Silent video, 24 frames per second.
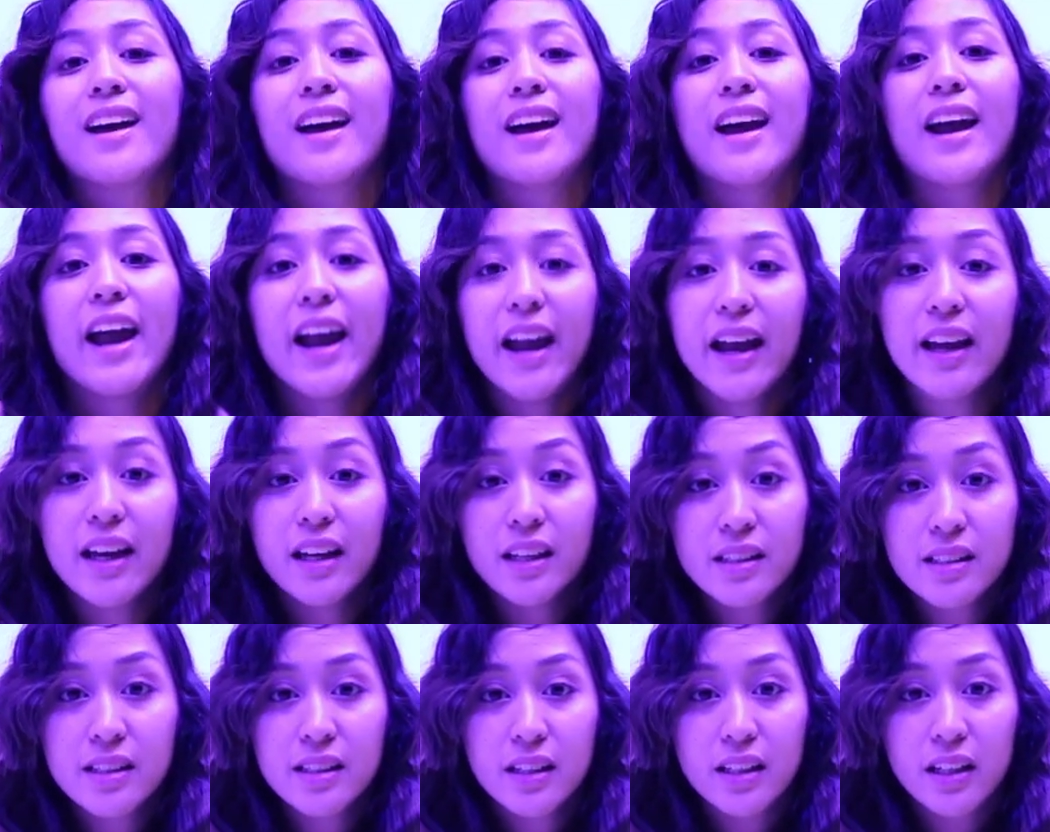And
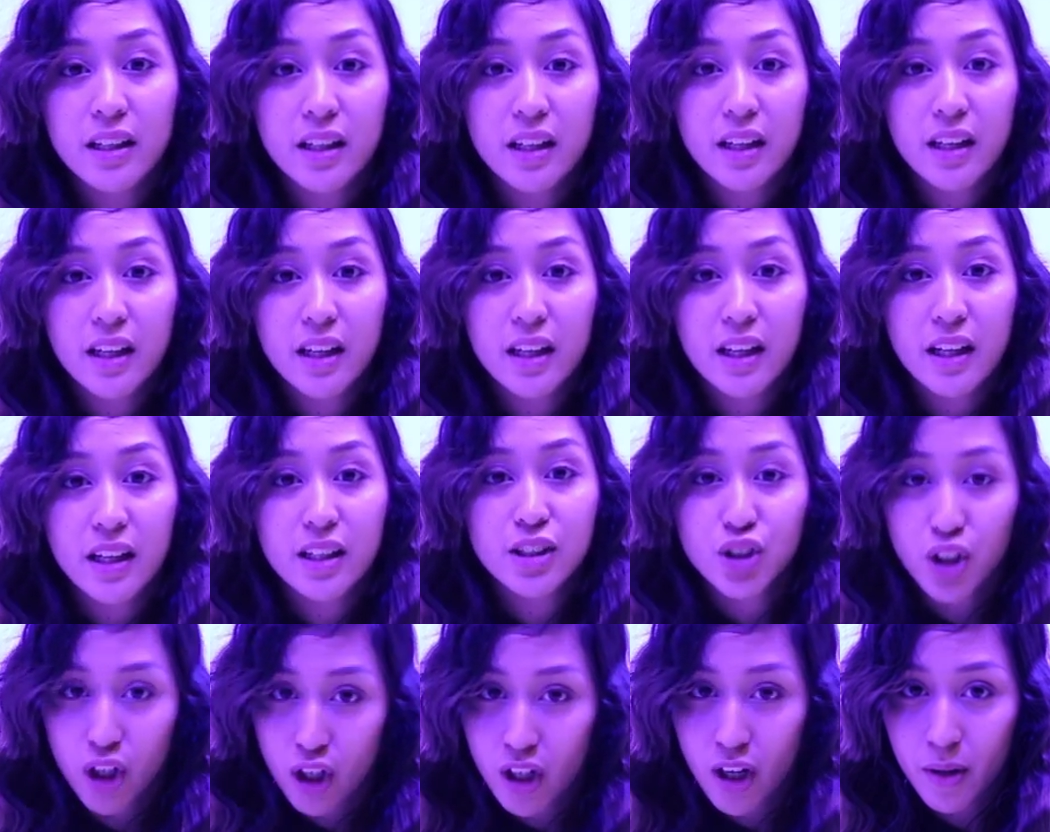
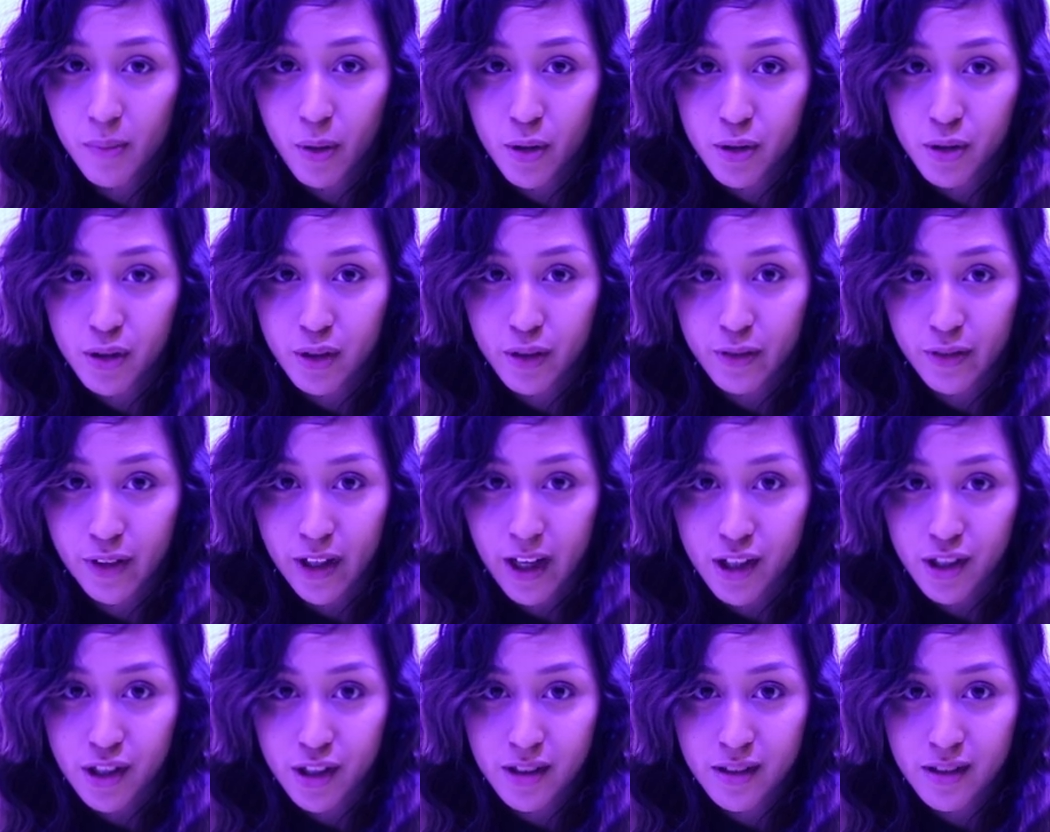turn on post
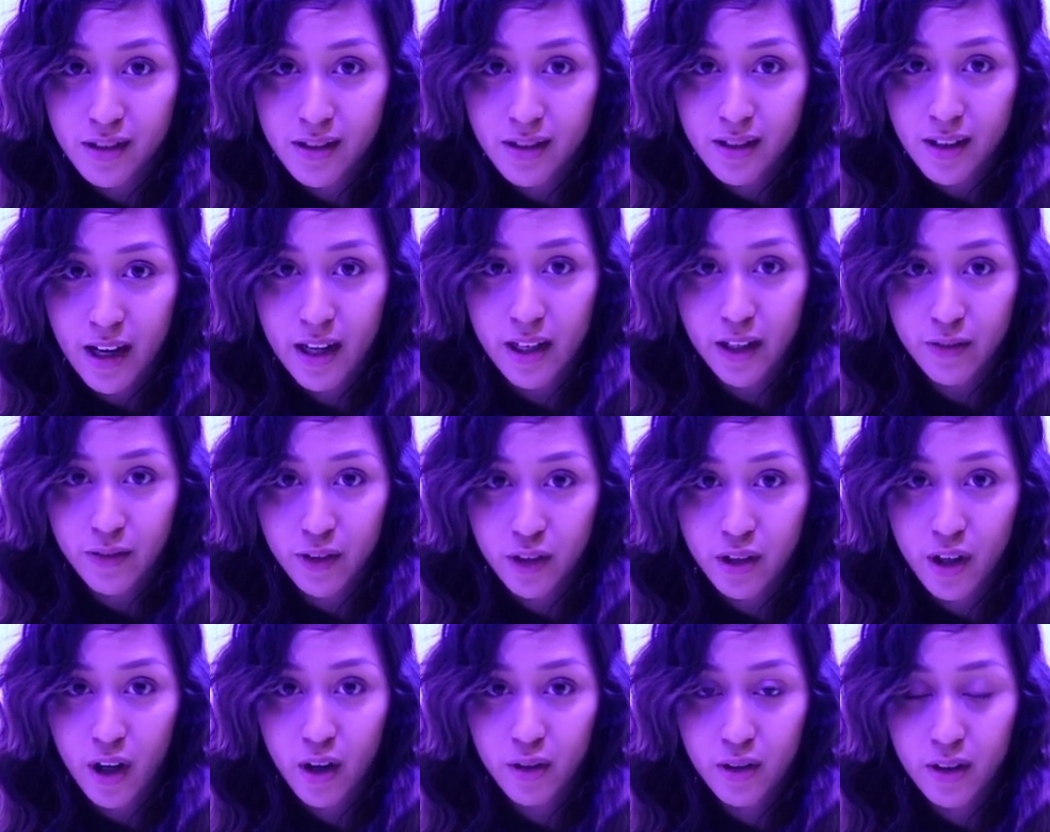notifications. And if you
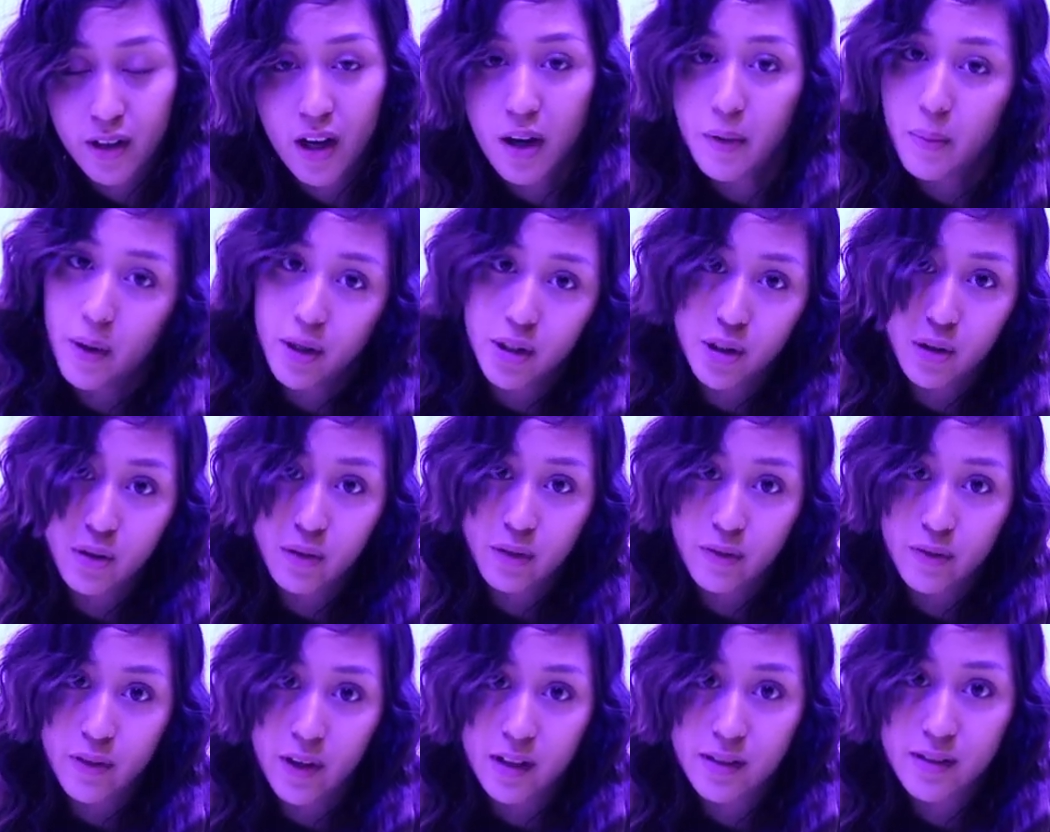don't, I'll punch you in the
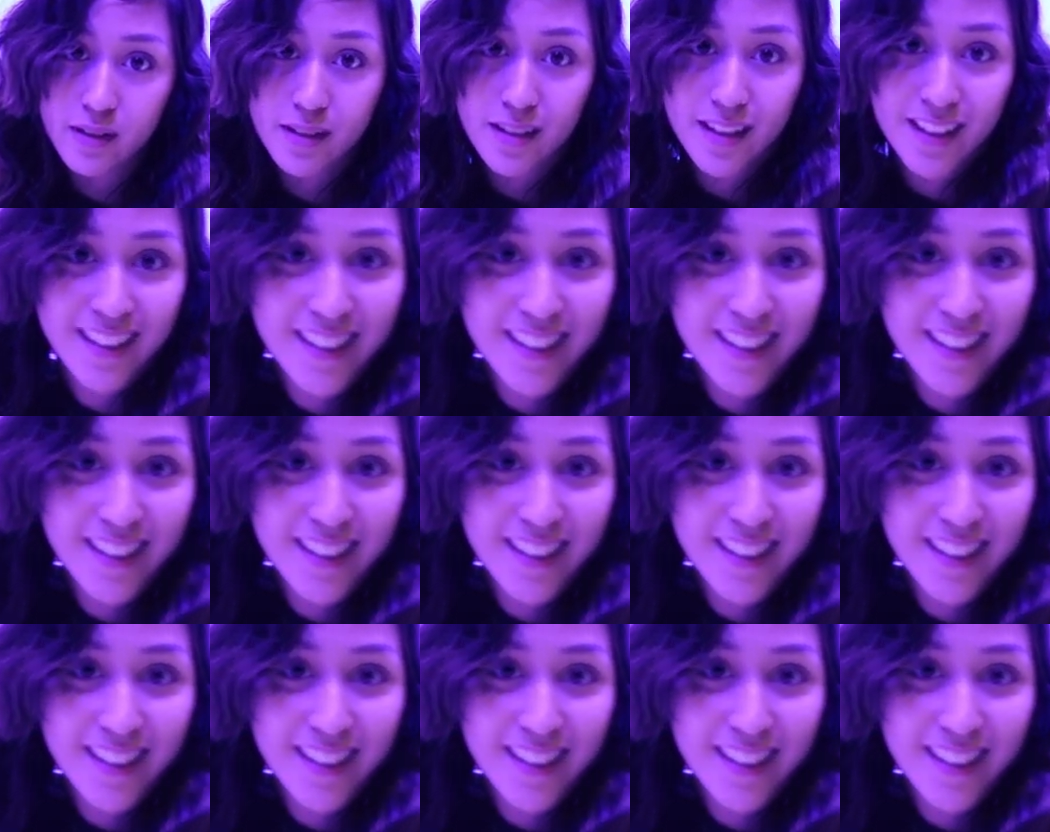face.